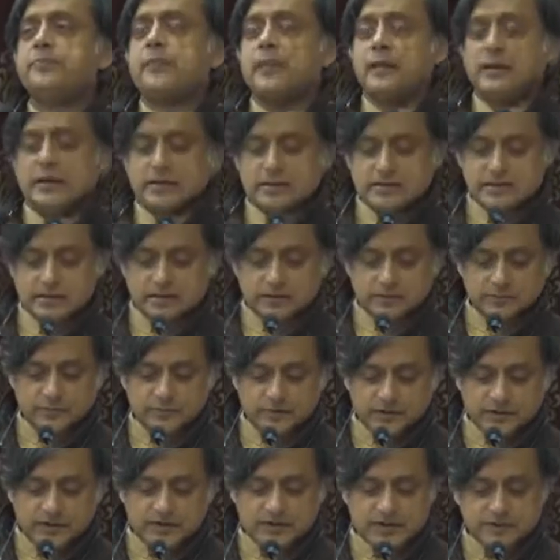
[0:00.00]
Yes, he can
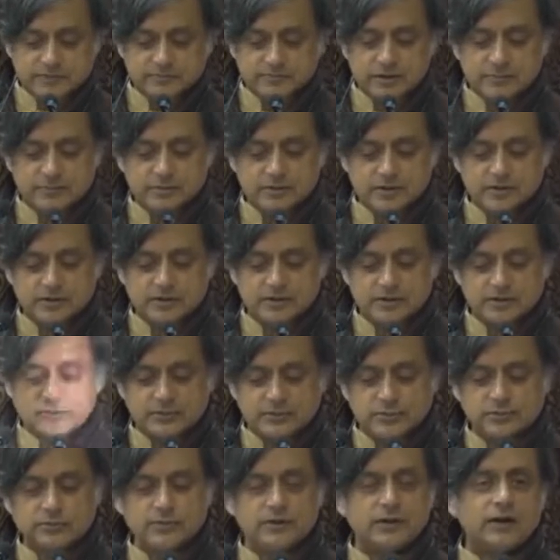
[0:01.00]
bring some members in
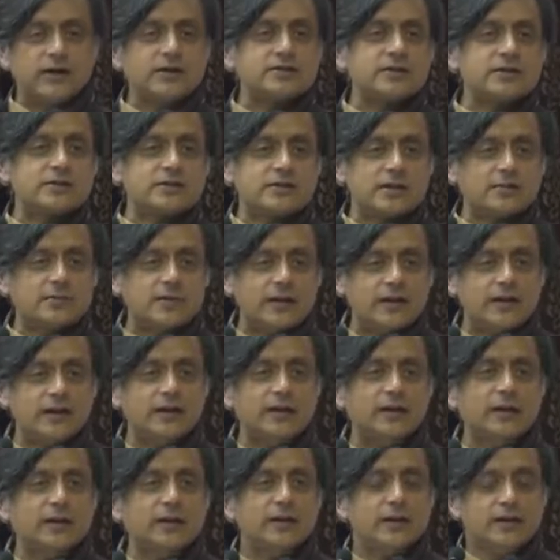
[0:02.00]
through the Rajya Sabha,
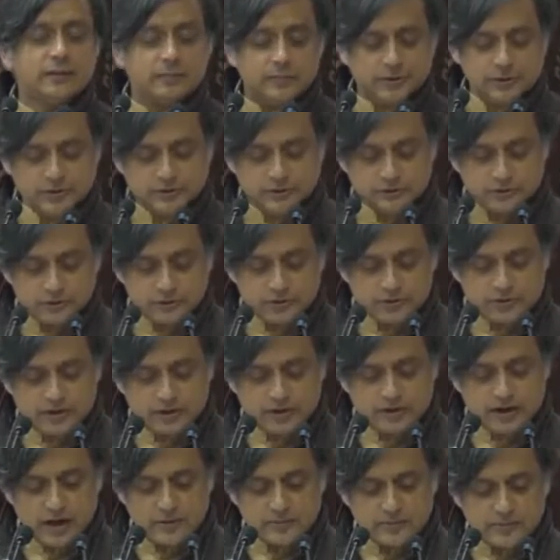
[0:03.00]
but of course
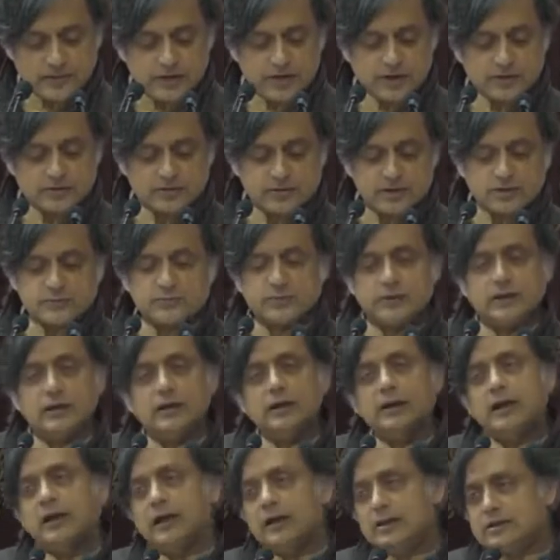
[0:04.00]
our upper house has been
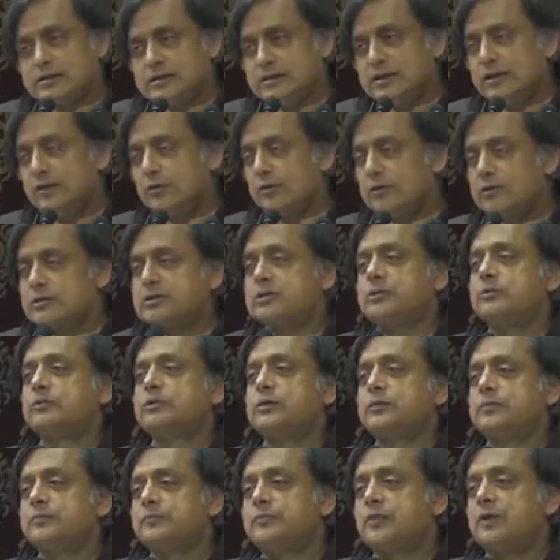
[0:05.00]
largely also
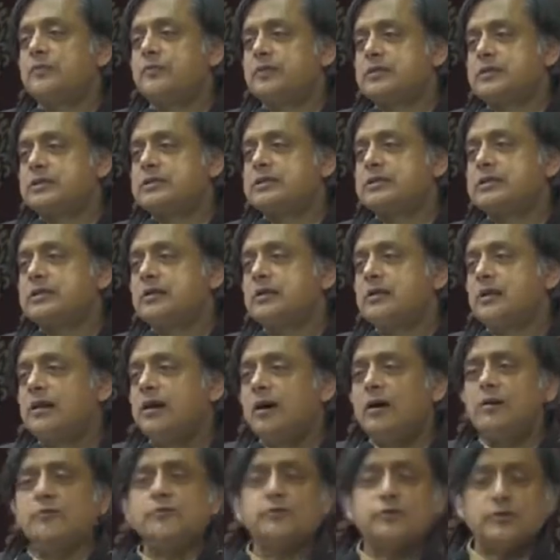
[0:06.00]
the province
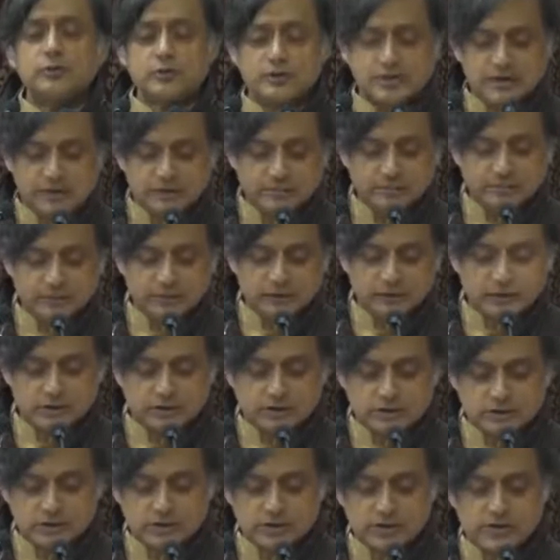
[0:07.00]
of full-time
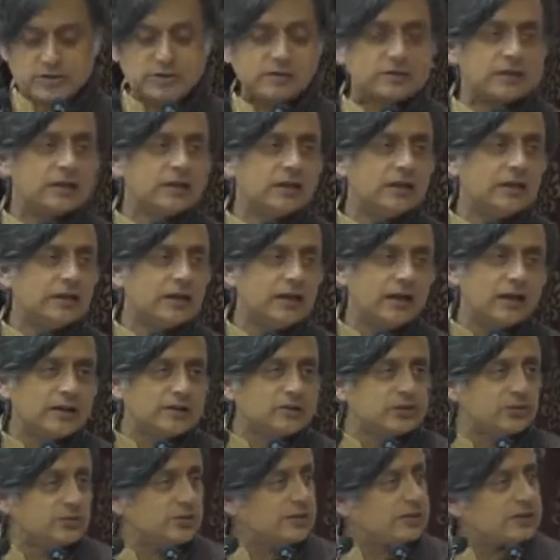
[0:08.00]
politicians, and
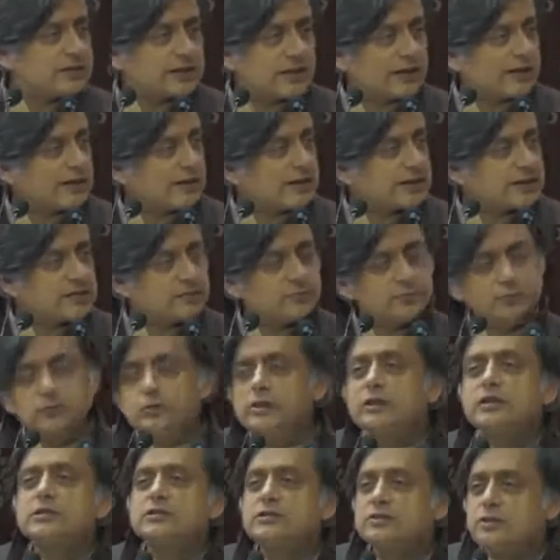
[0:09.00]
so the talent
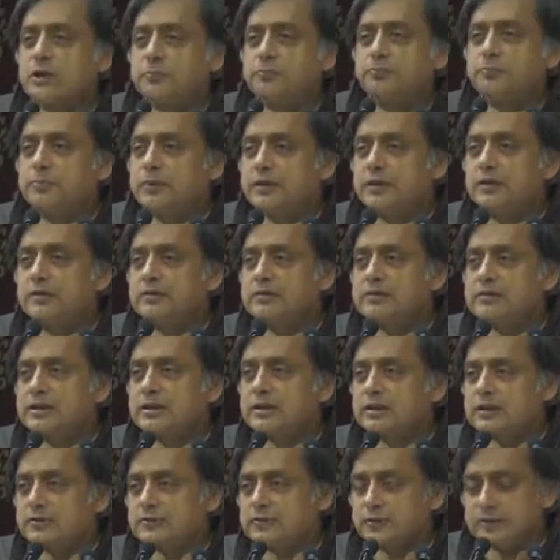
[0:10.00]
pool has not been
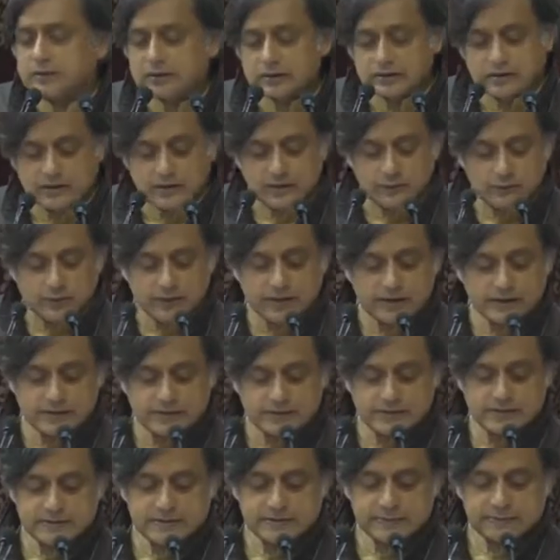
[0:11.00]
significantly
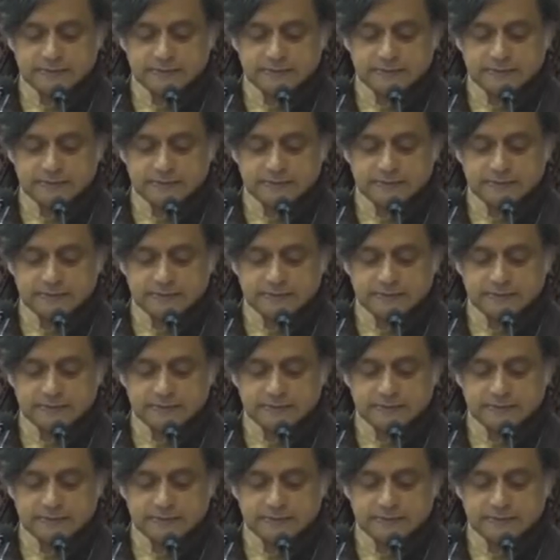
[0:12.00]
widened.